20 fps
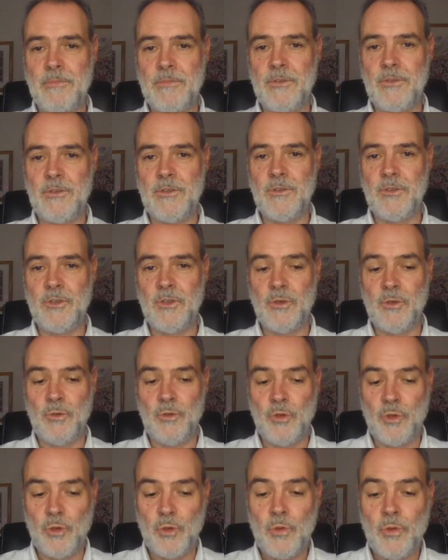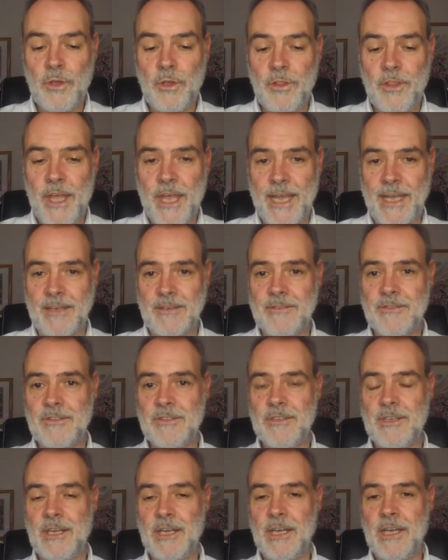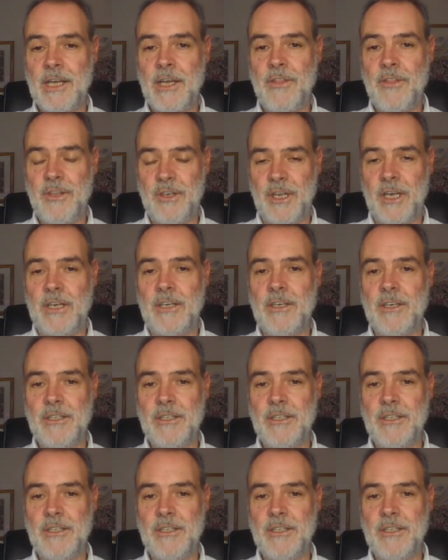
to, to do the things that are mm-hmm.